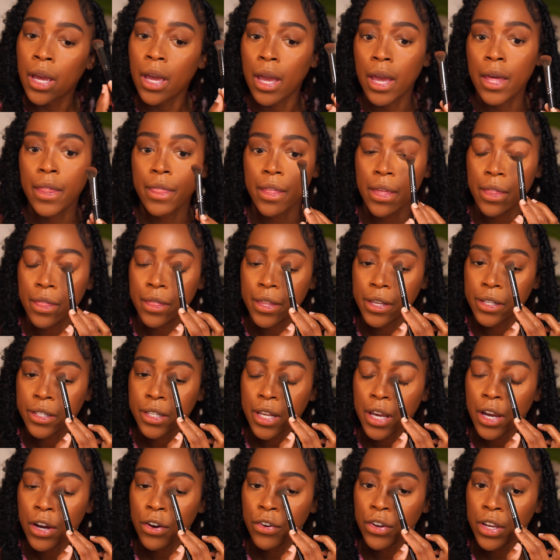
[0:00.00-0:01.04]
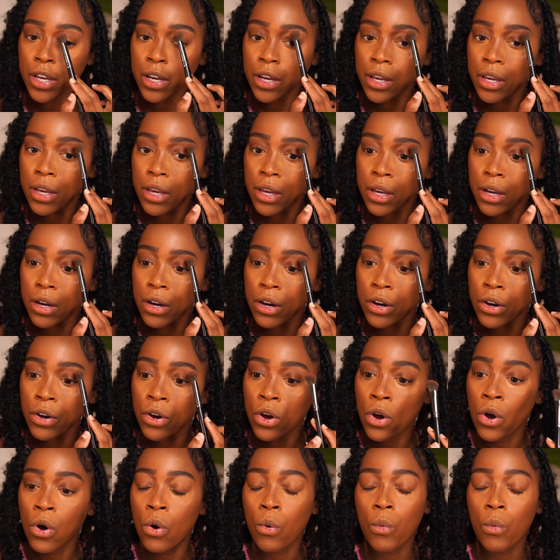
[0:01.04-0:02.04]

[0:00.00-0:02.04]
And then this area here,